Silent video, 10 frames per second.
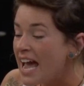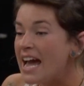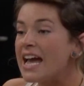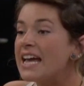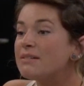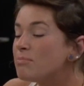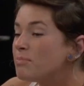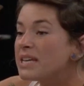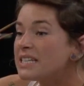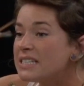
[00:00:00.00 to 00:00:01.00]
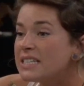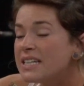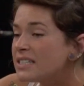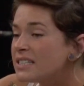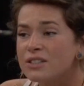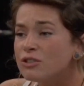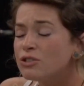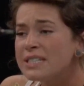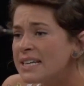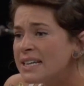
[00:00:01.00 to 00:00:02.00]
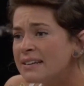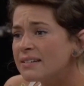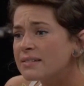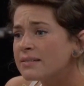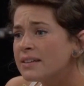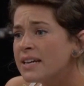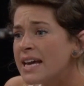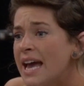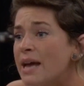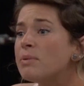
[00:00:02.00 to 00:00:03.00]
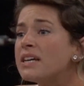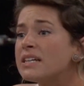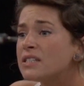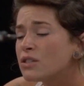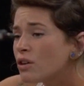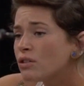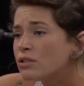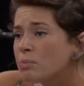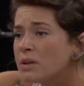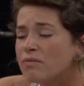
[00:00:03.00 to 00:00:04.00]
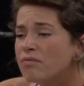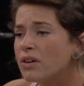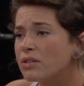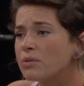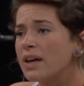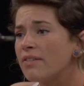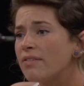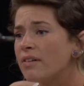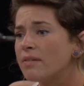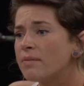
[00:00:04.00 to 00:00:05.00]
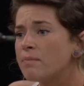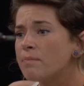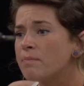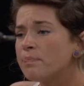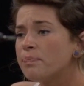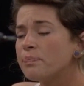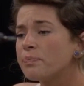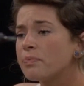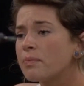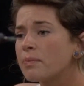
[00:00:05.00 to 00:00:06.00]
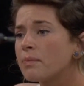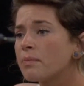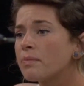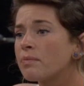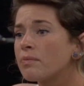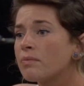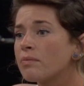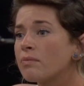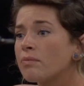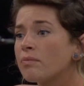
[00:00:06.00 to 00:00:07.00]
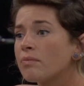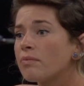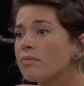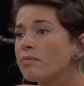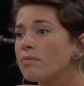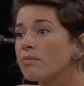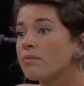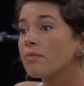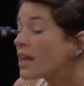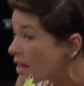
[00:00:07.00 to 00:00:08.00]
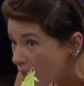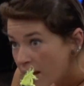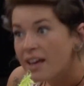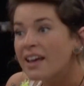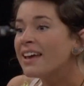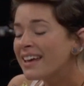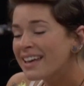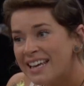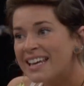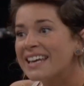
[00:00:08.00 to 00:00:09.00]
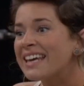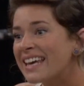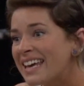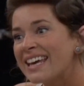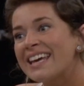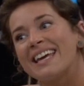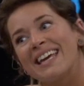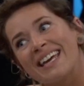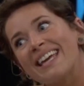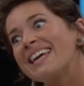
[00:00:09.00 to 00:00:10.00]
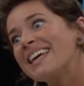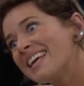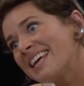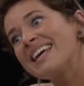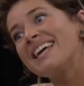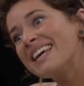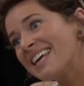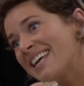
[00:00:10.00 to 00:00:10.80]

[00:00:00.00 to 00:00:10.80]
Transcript: And because he doesn't understand. Well, and because his heart's being fucked with. I thought Haley was always rejecting him because he wanted to sleep with her, but Haley's like, no.